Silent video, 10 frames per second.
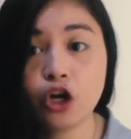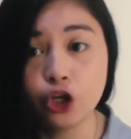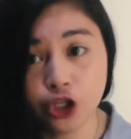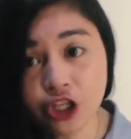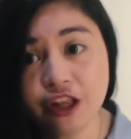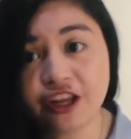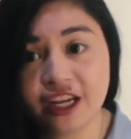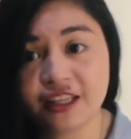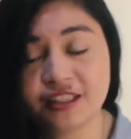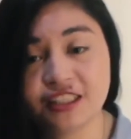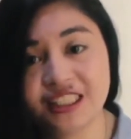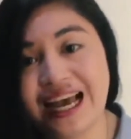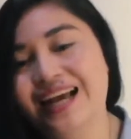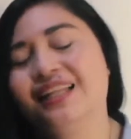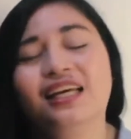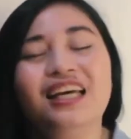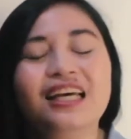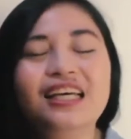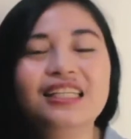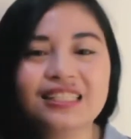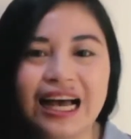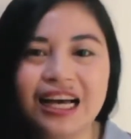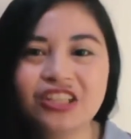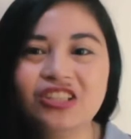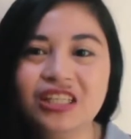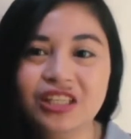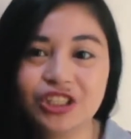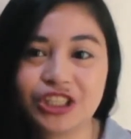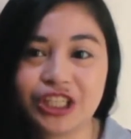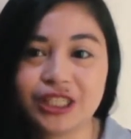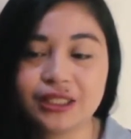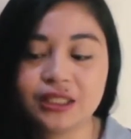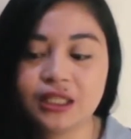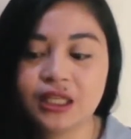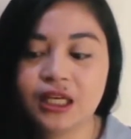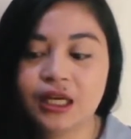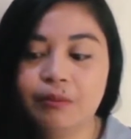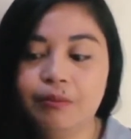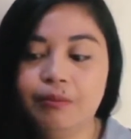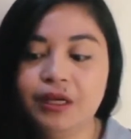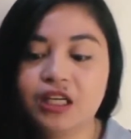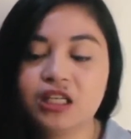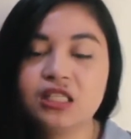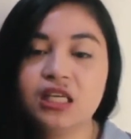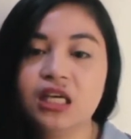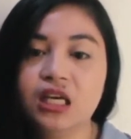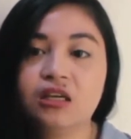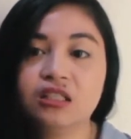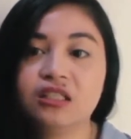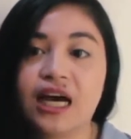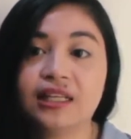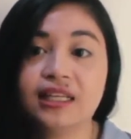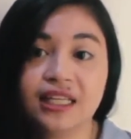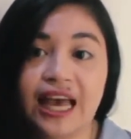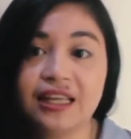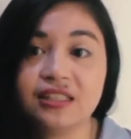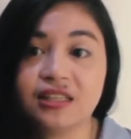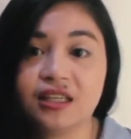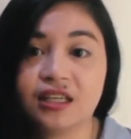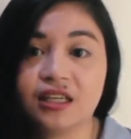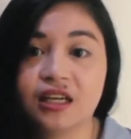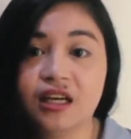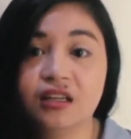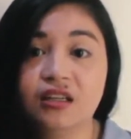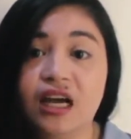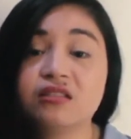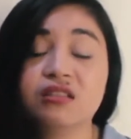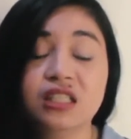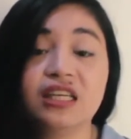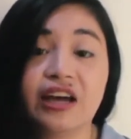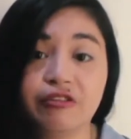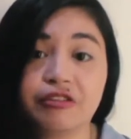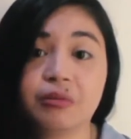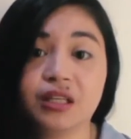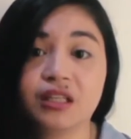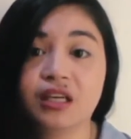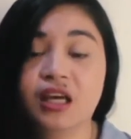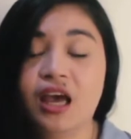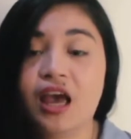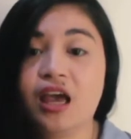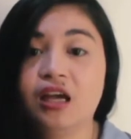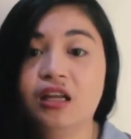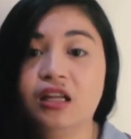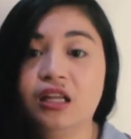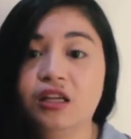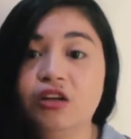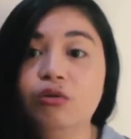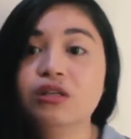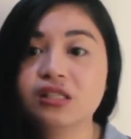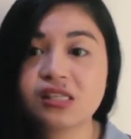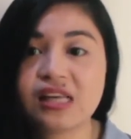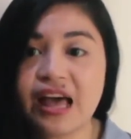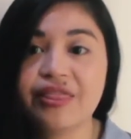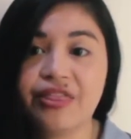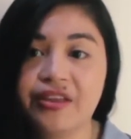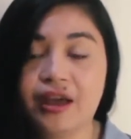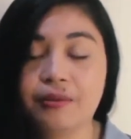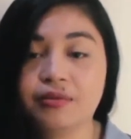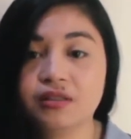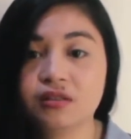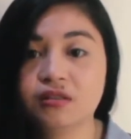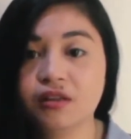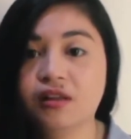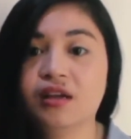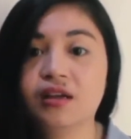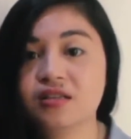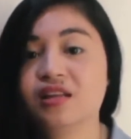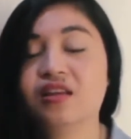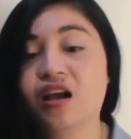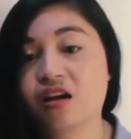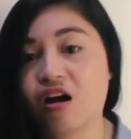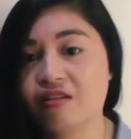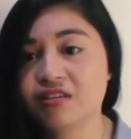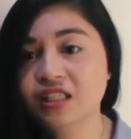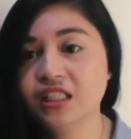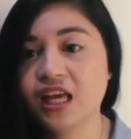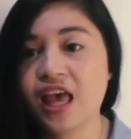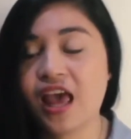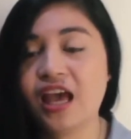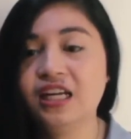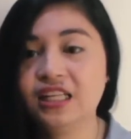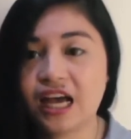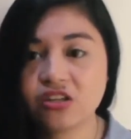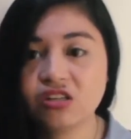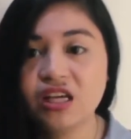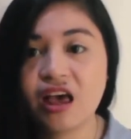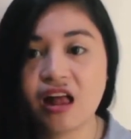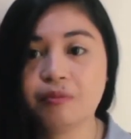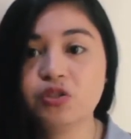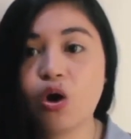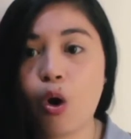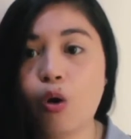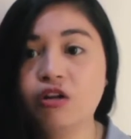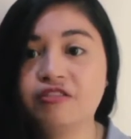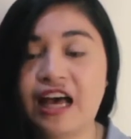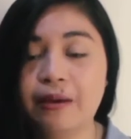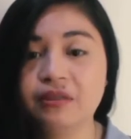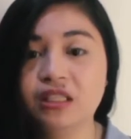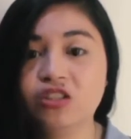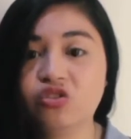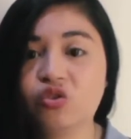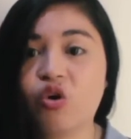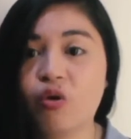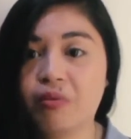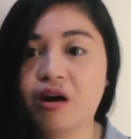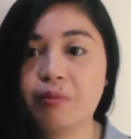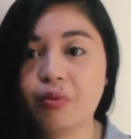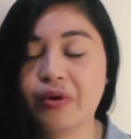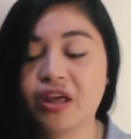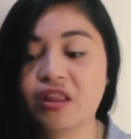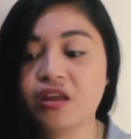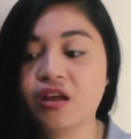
good thing that their dad is actually insured, because he contracted cancer and actually died from it. And it's a sad thing, but the good thing is that they are covered, and it actually helped the whole family to cope up with